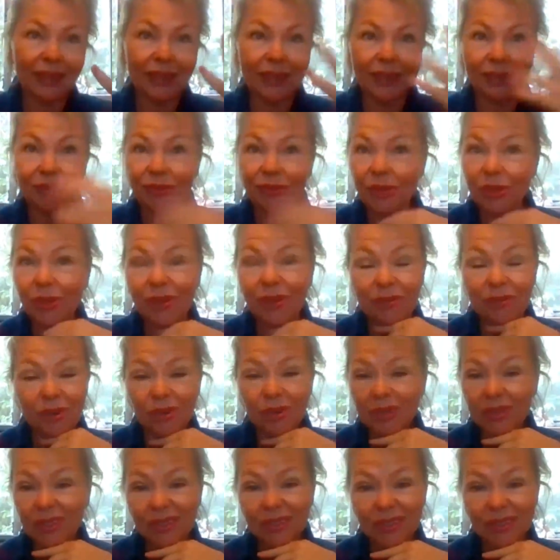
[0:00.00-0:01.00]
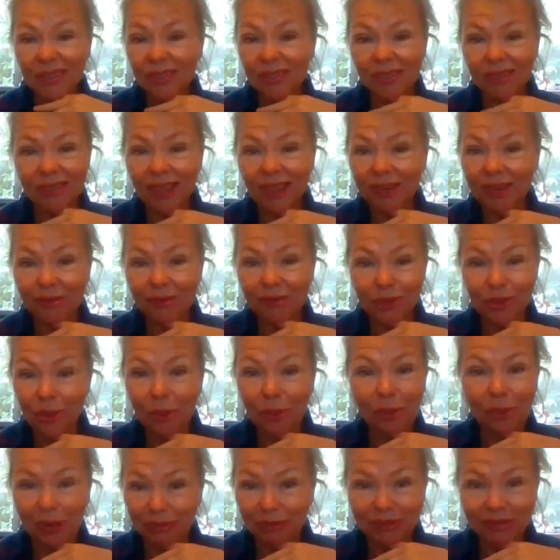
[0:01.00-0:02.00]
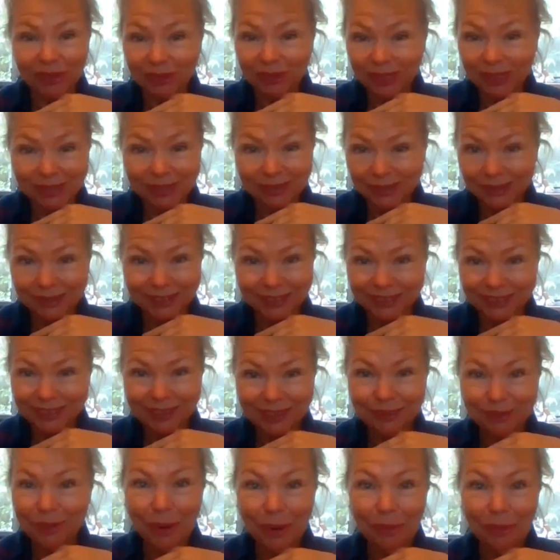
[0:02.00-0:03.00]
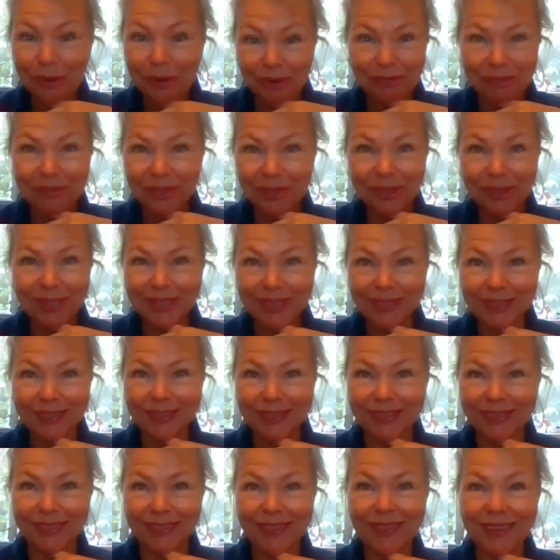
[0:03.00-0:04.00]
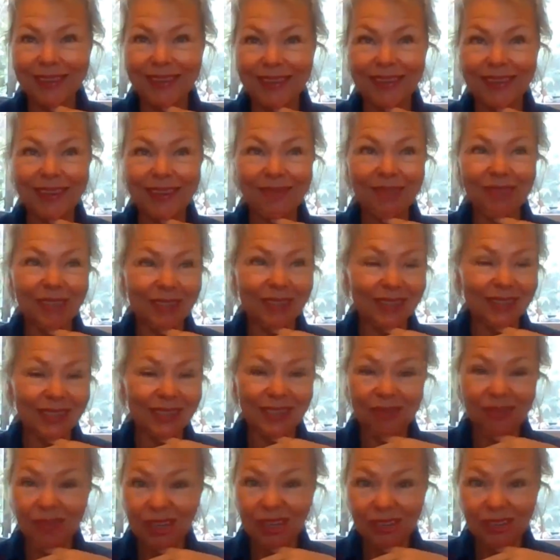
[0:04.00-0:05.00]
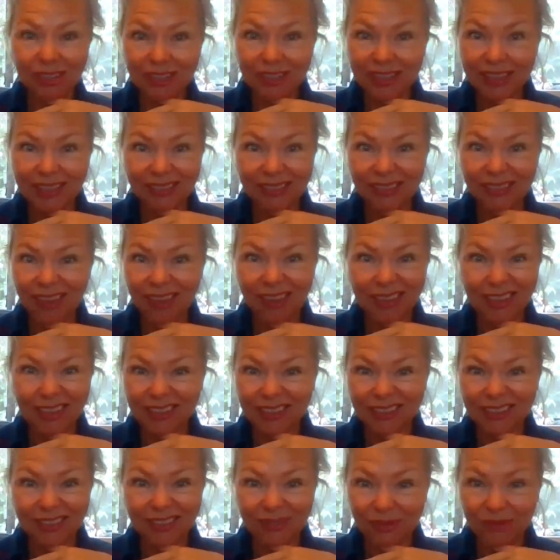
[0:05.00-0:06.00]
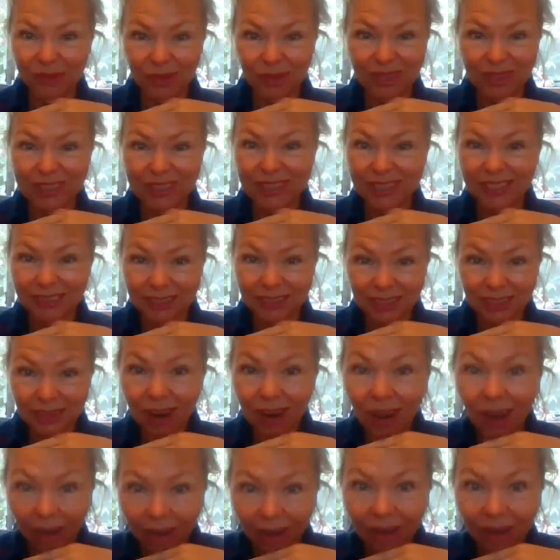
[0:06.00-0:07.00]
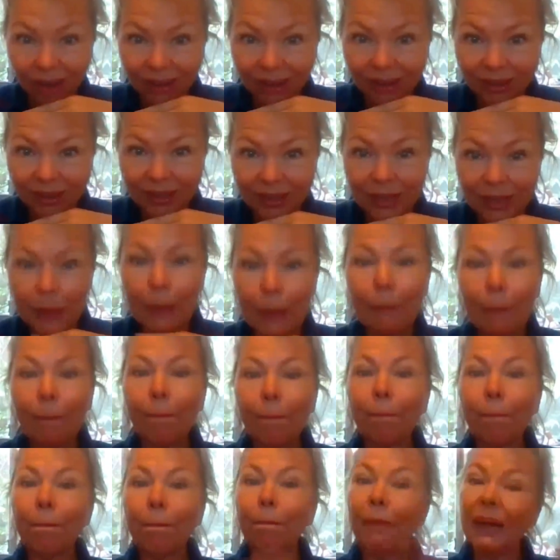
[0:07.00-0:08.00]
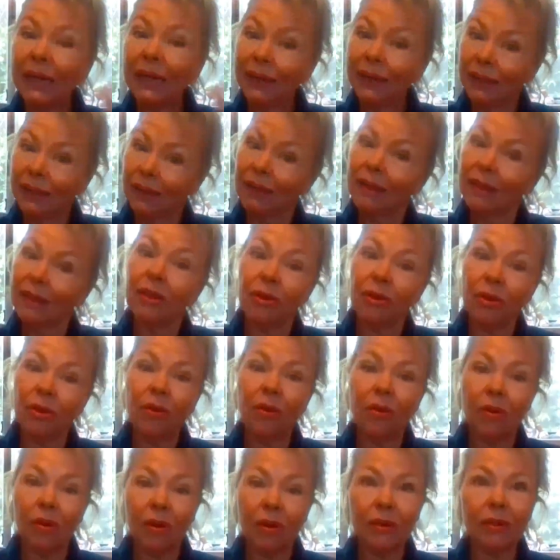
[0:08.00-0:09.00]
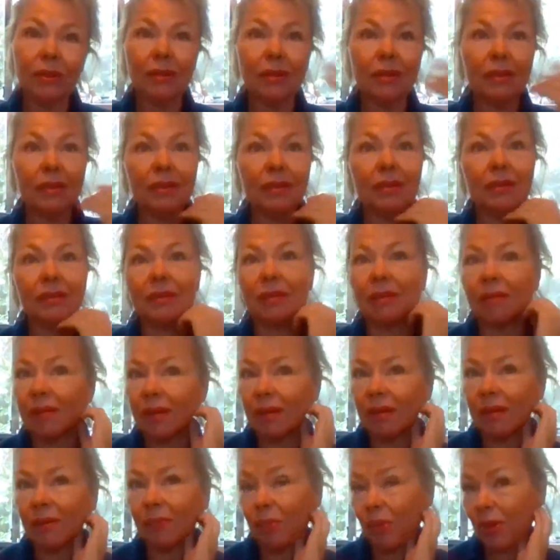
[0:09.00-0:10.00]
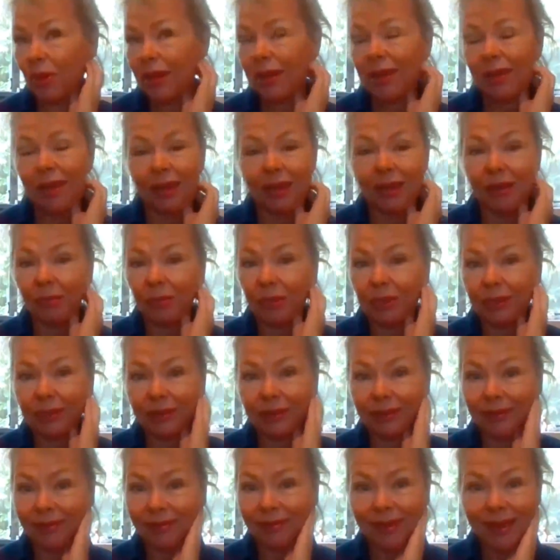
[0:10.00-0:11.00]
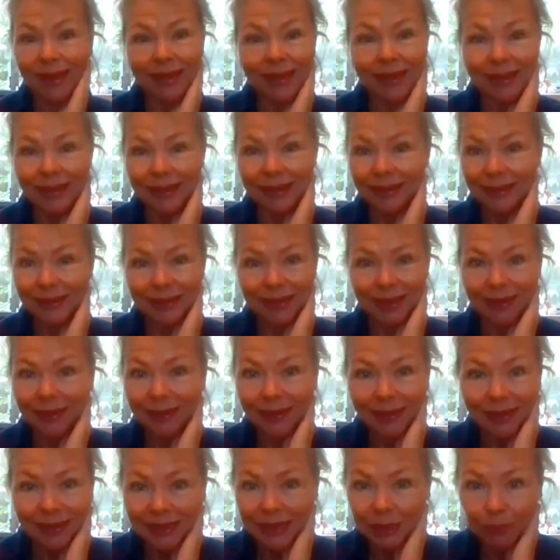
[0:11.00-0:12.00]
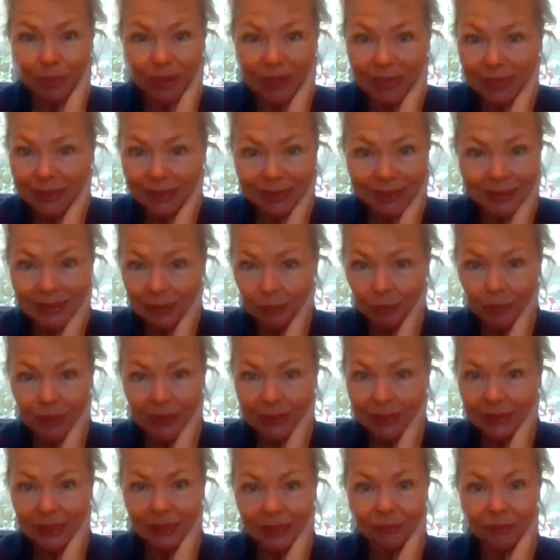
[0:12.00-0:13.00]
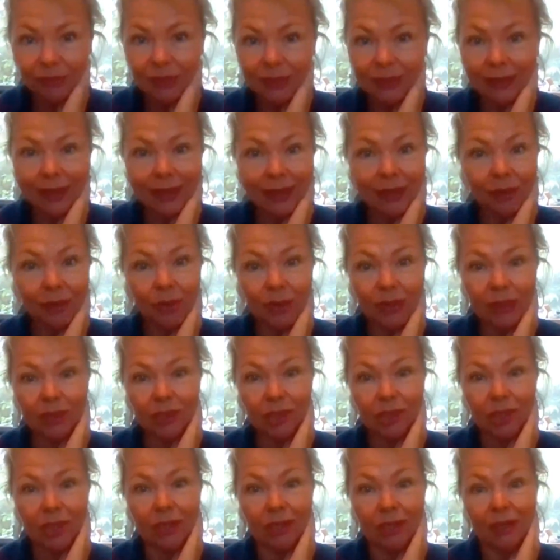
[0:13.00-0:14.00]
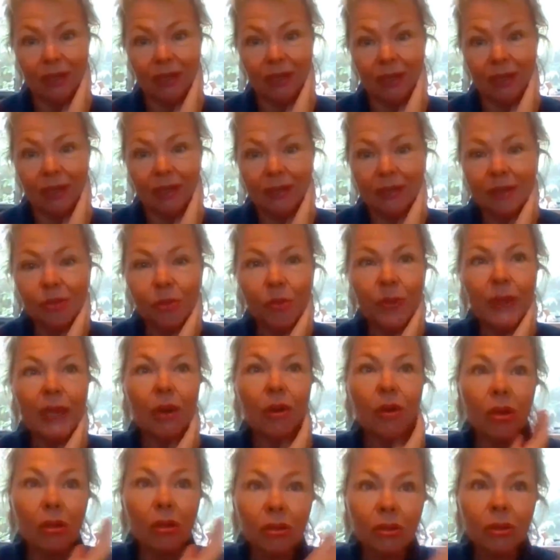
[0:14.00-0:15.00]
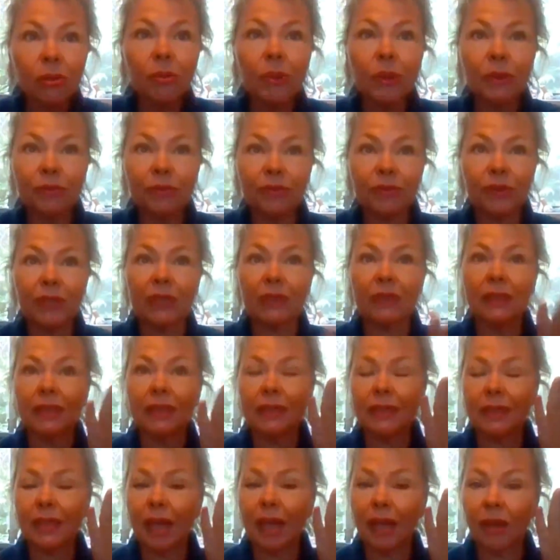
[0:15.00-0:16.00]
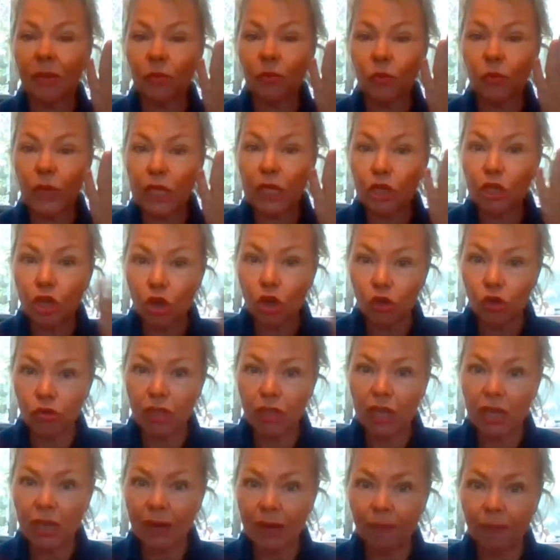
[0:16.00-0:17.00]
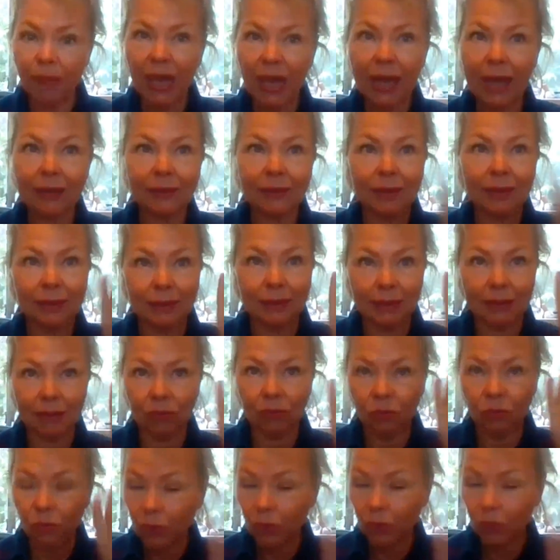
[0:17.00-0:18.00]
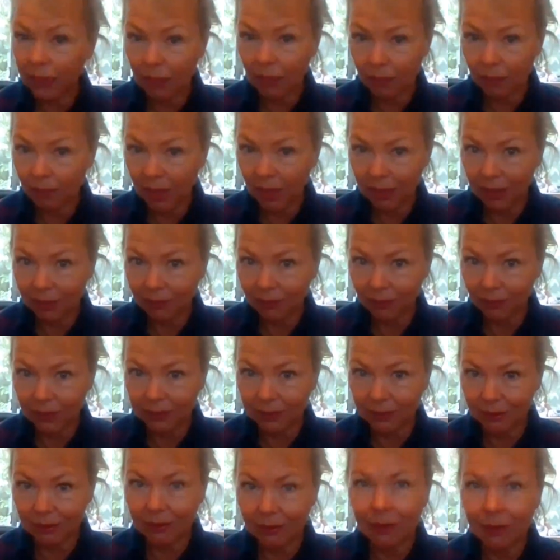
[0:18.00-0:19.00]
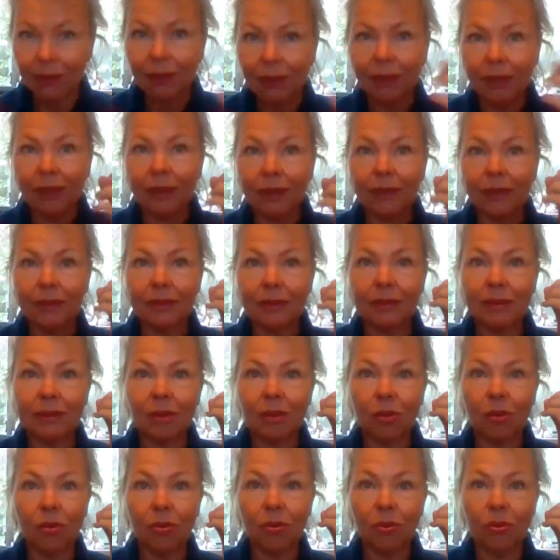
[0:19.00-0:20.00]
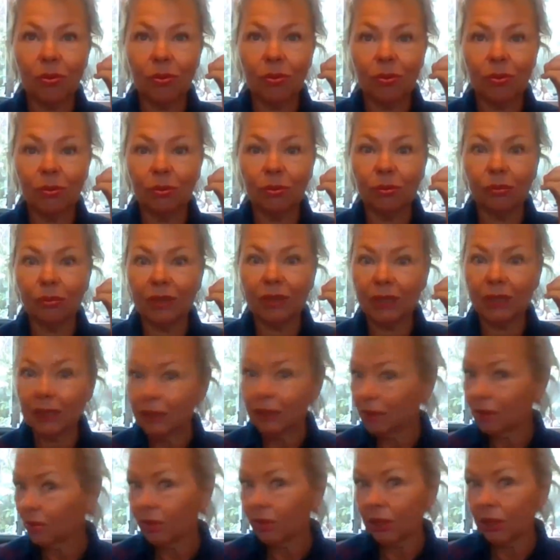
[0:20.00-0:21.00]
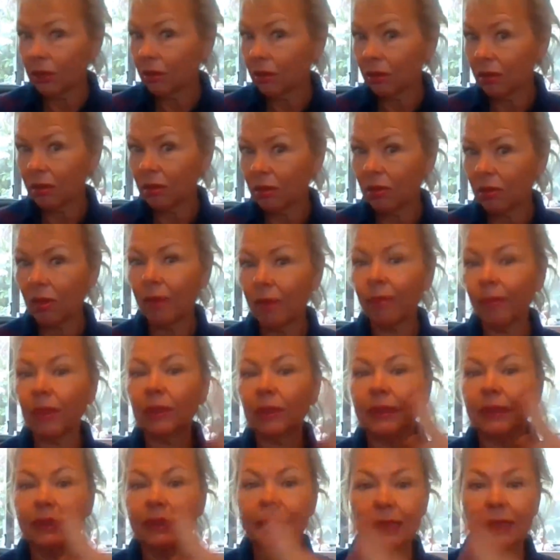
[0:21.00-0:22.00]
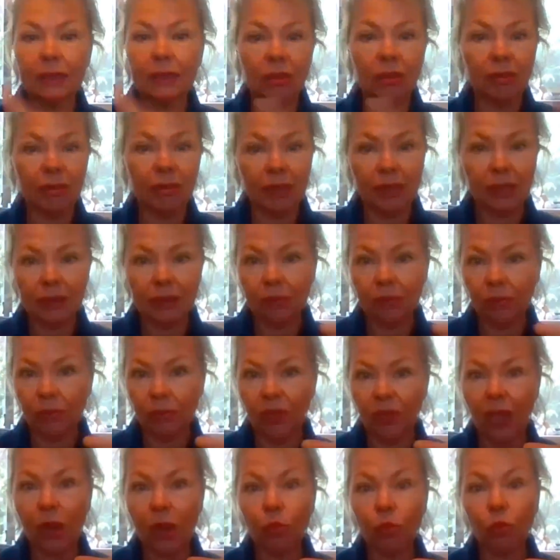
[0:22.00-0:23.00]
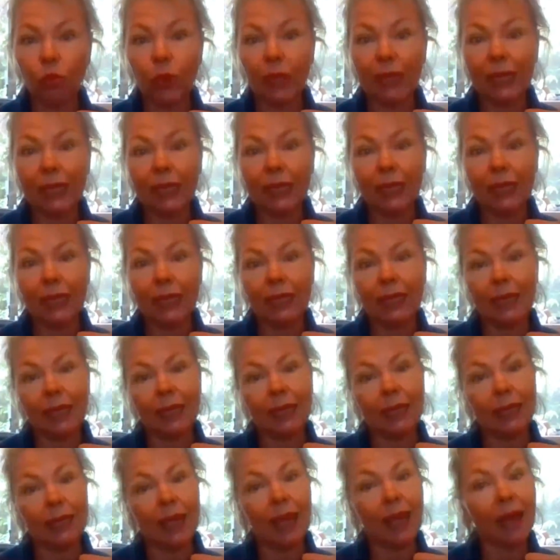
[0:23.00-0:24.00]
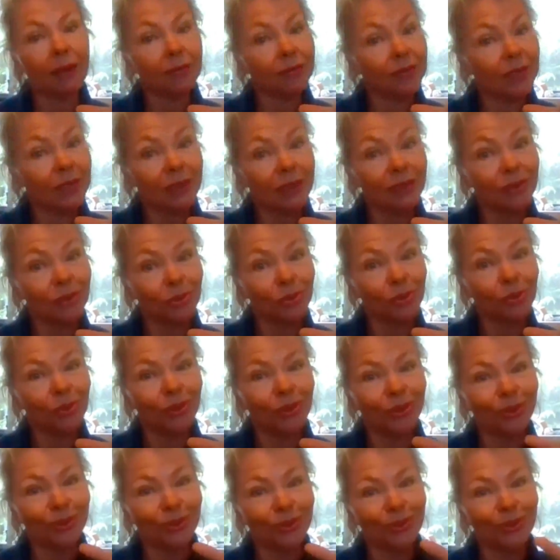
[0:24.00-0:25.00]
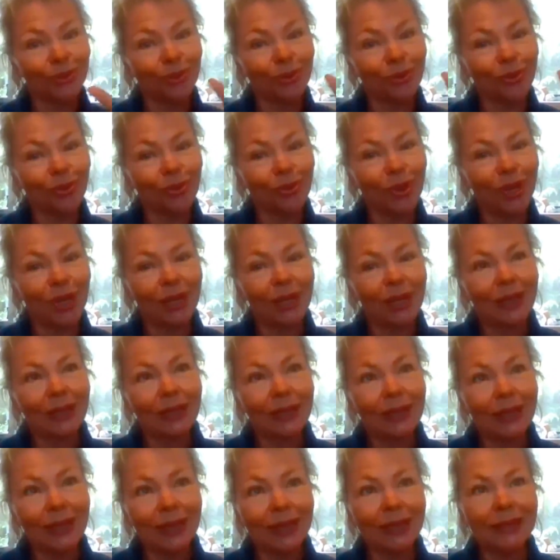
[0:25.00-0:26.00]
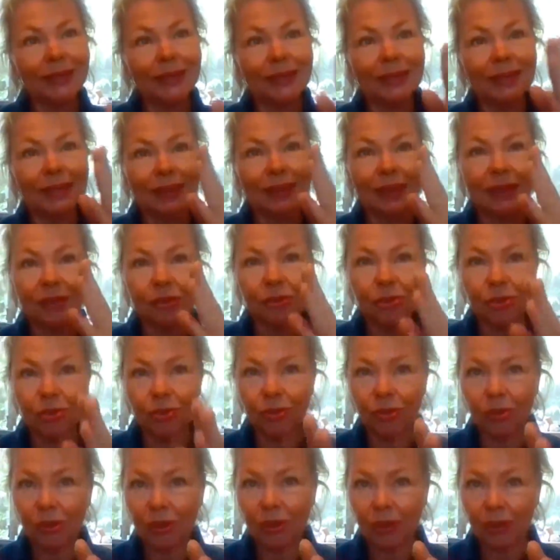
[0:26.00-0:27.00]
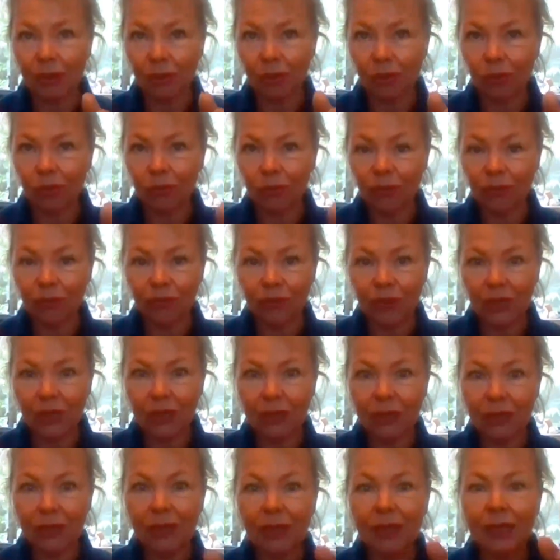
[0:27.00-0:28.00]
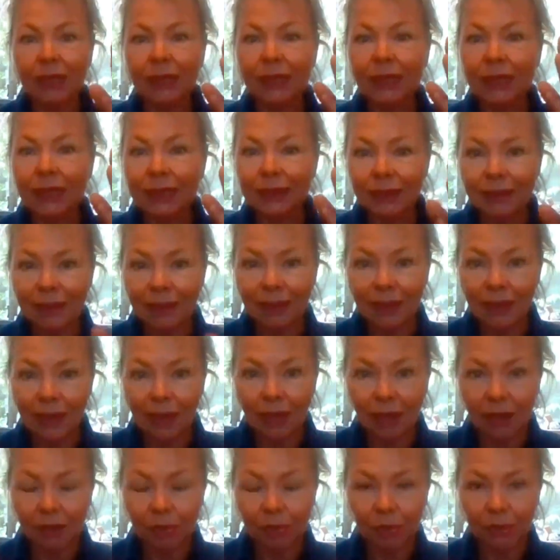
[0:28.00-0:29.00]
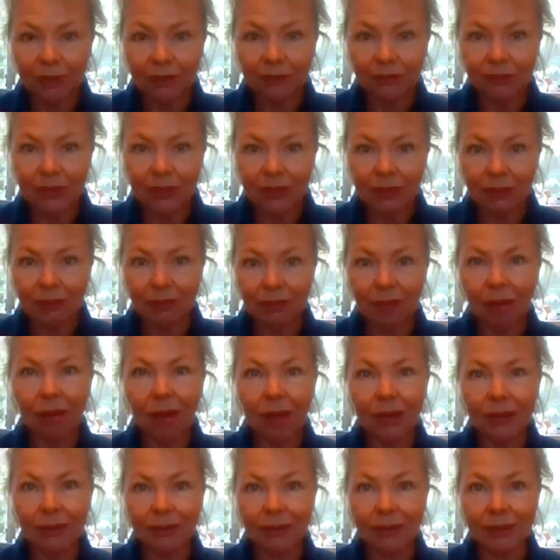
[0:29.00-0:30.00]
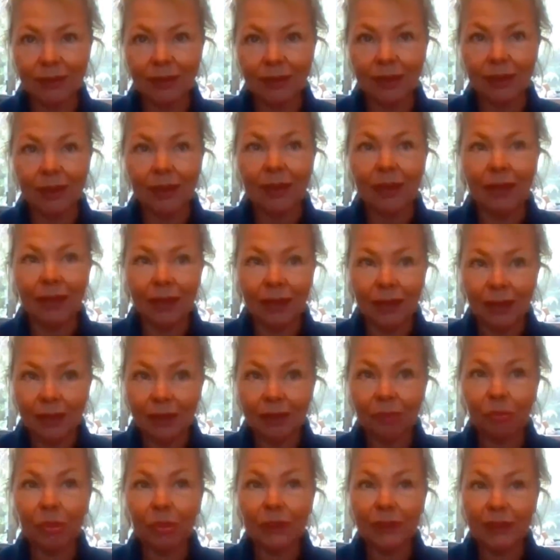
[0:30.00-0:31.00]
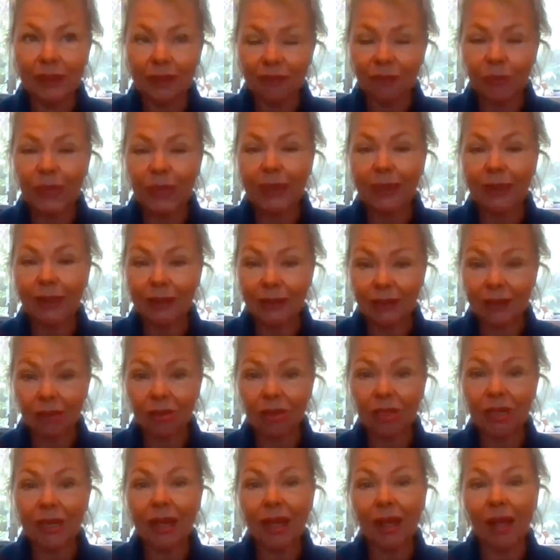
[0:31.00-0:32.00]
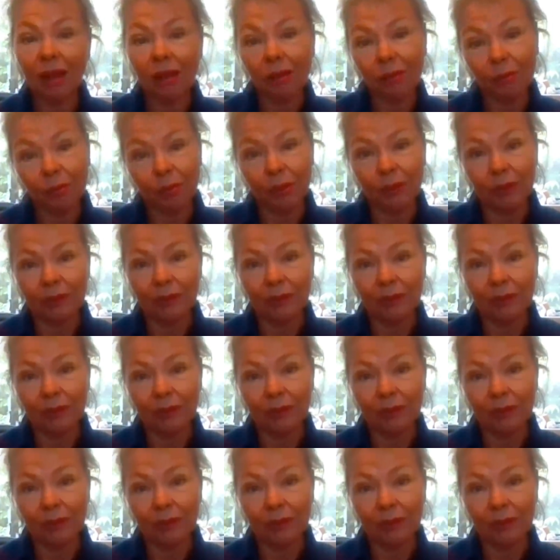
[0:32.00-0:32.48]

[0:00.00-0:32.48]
If you have horses in your life, you know what fear is. You know what fear is. And I'm not saying we all get lost in the forest in the dark. But, you know, horses are prey animals and they can unsettle us because they speak a different language. So we all know what fear is and we know that it passes and we come out of it. And so things return to normal, and these are things that we have to control. So let's control our own fear. Let's think uplifting thoughts. And believe me, that's going to help.